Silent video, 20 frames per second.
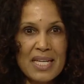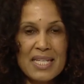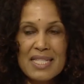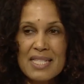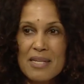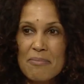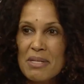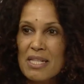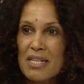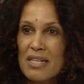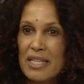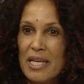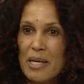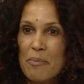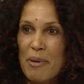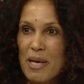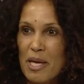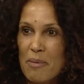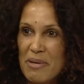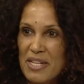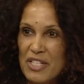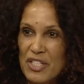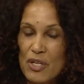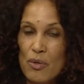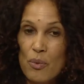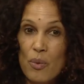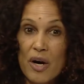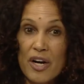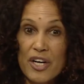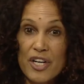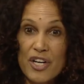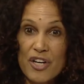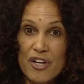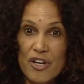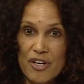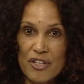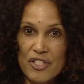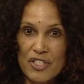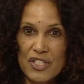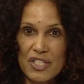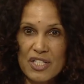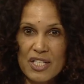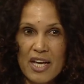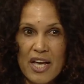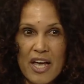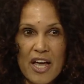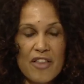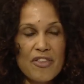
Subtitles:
Similarly, babies who are nursed,